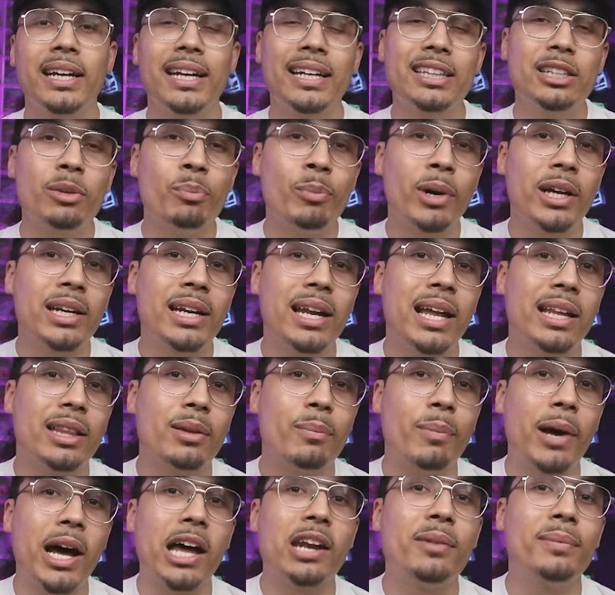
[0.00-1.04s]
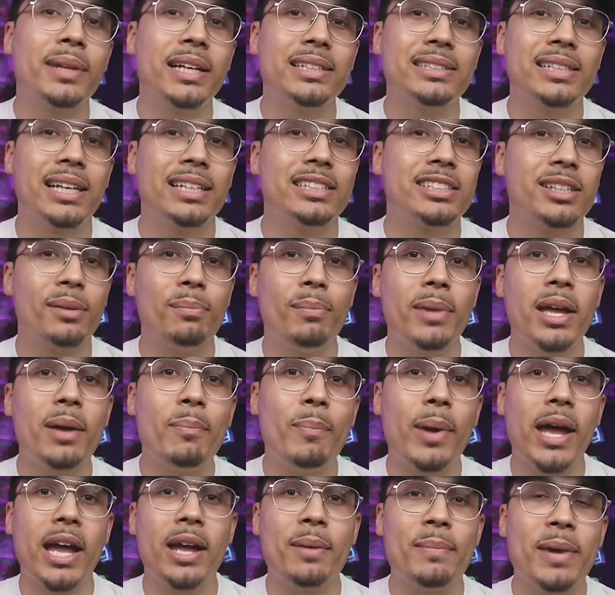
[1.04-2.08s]
If you guys haven't seen my previous video on
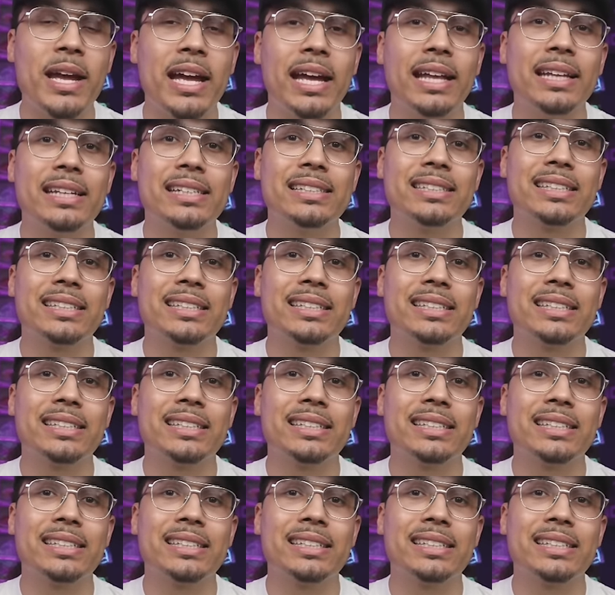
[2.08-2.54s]
how shock